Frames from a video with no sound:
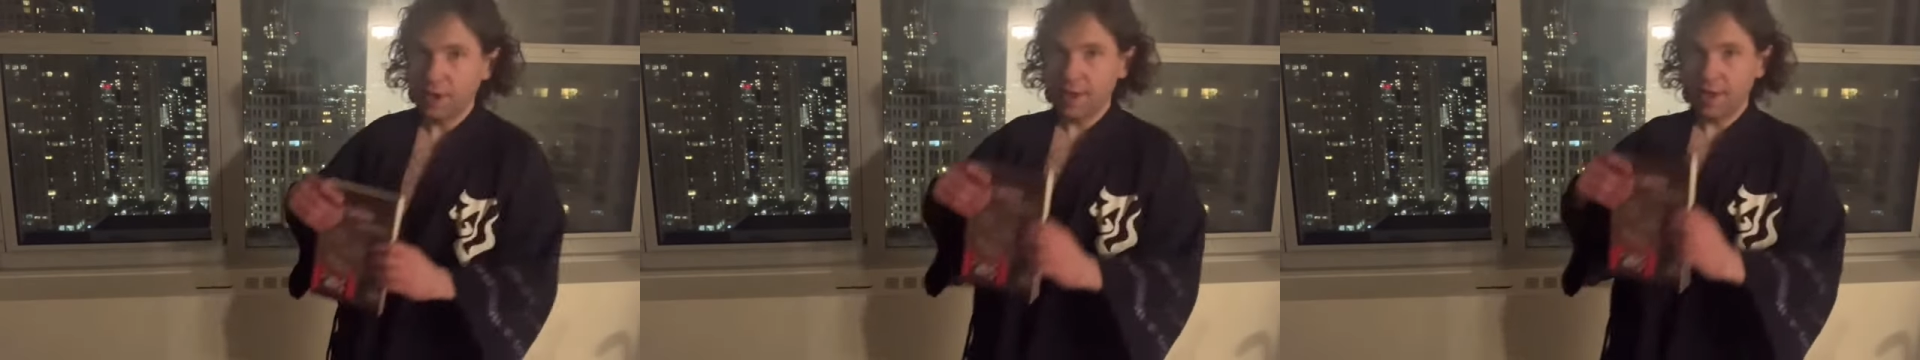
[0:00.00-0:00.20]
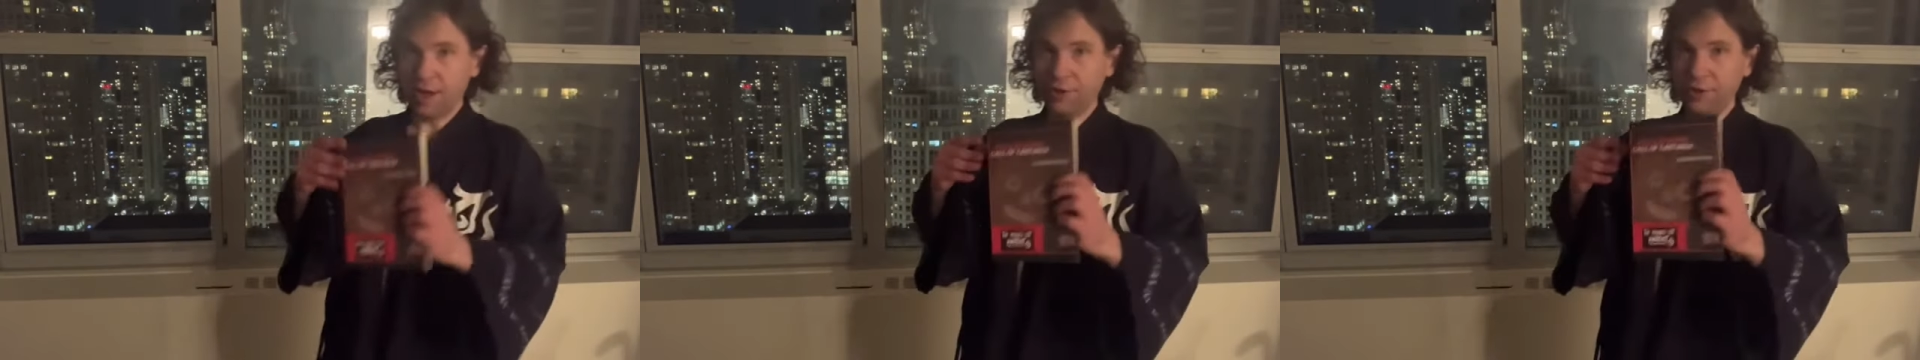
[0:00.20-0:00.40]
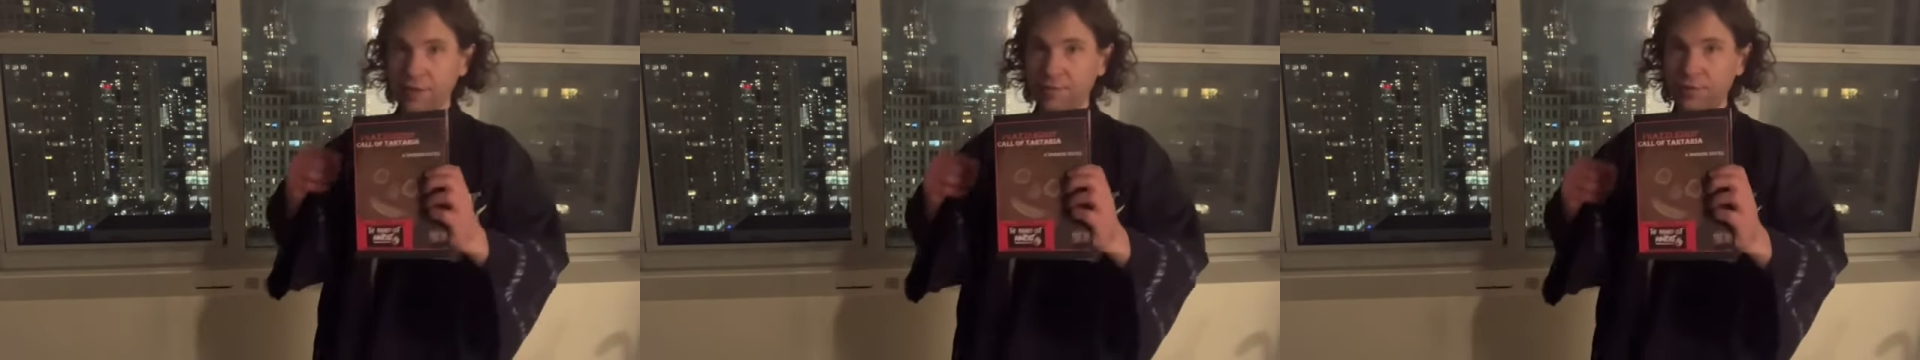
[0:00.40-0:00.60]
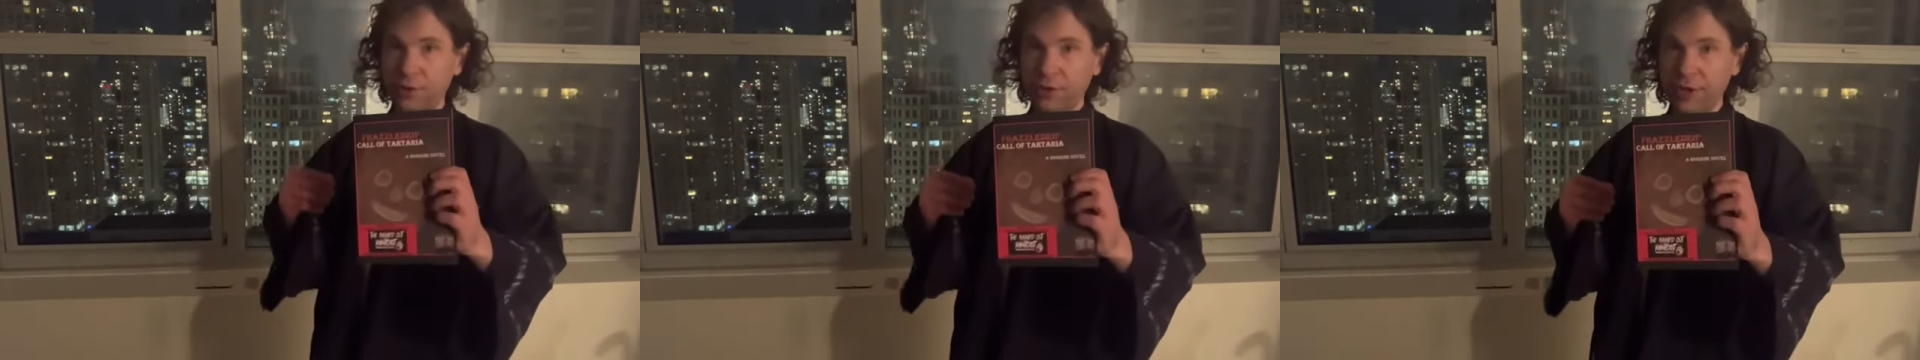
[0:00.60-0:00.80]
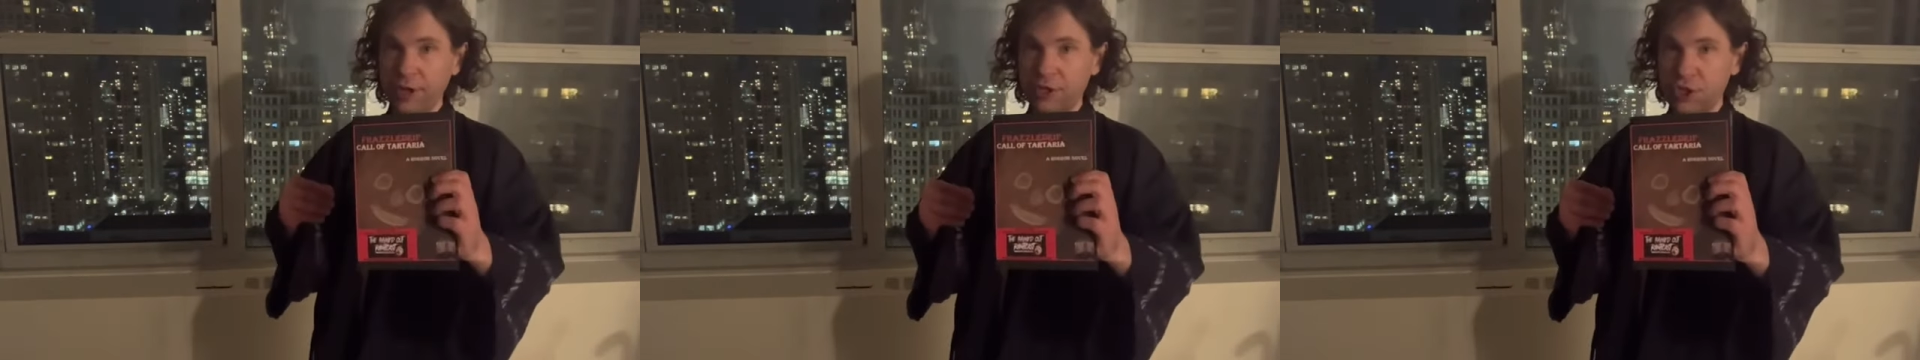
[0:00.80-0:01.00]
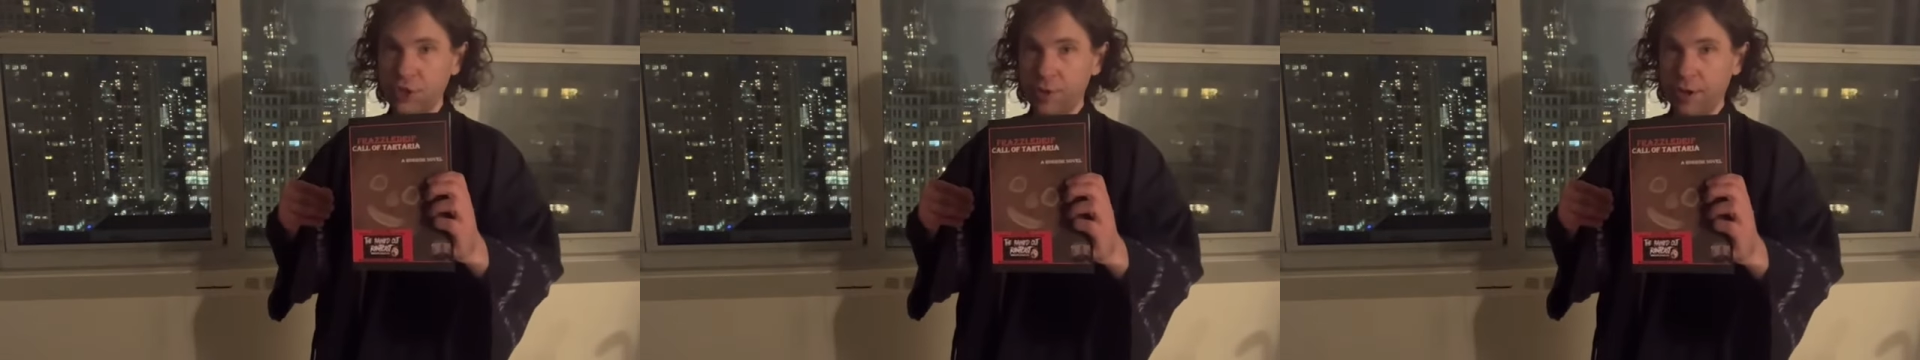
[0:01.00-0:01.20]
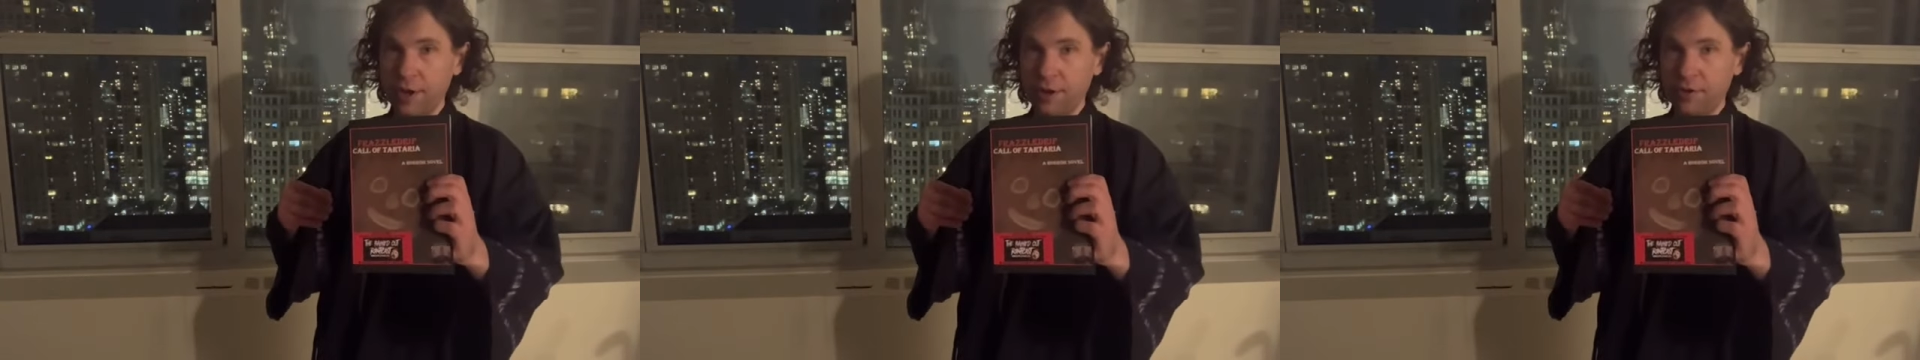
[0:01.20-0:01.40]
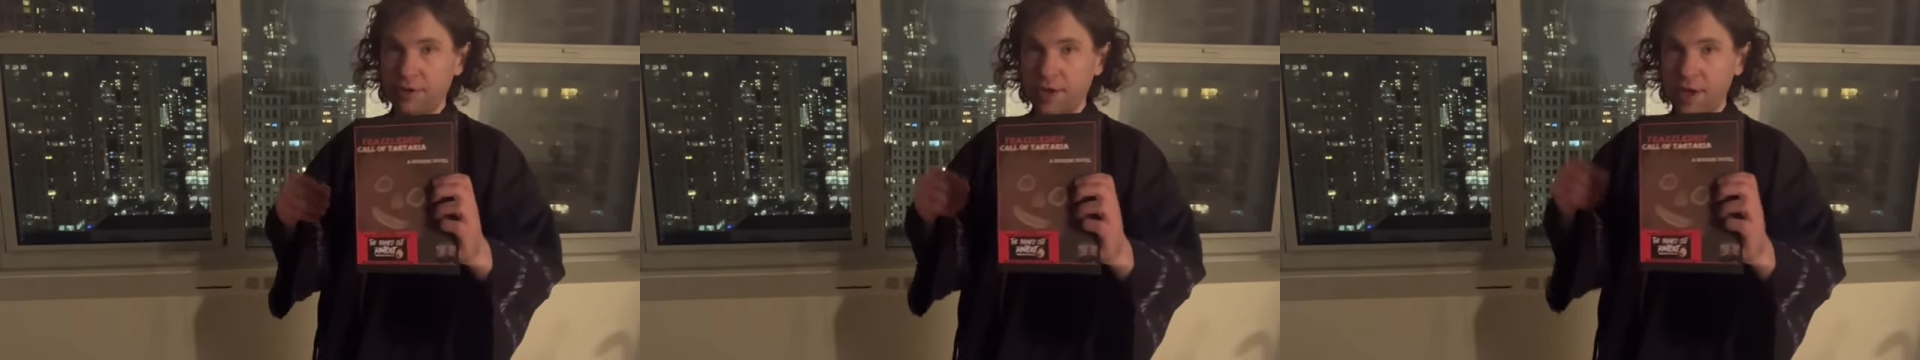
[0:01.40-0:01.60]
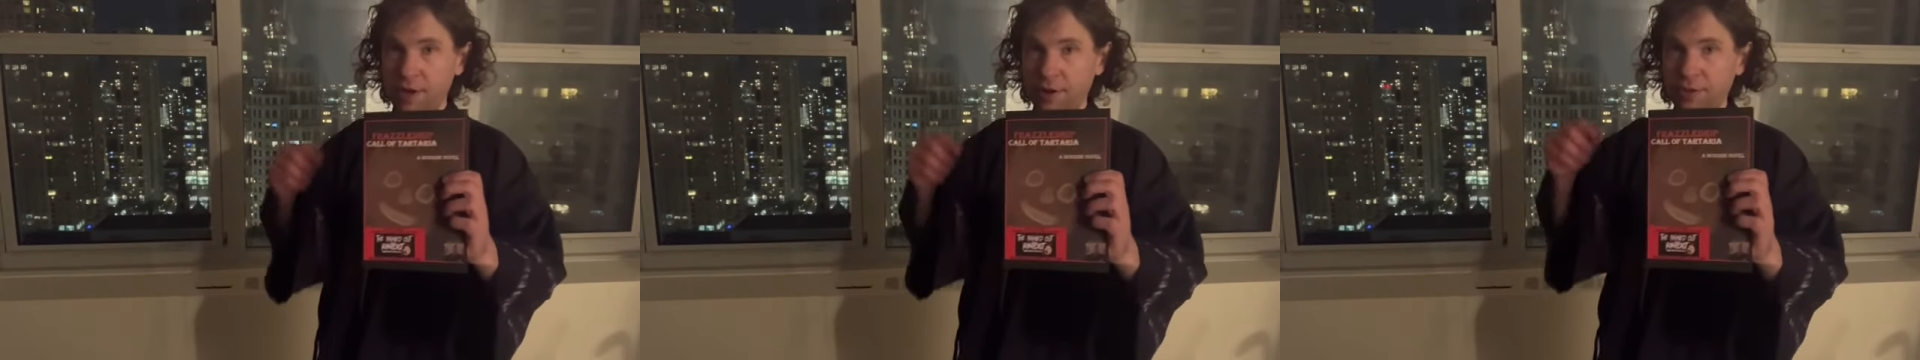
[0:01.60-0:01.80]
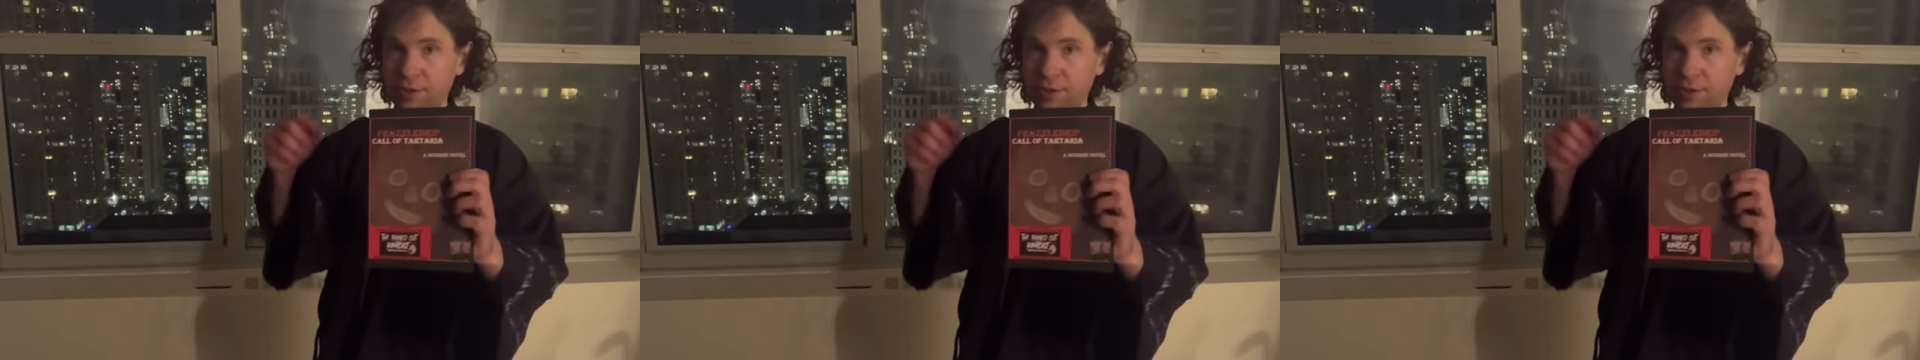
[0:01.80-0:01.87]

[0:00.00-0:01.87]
I'll leave the link to it down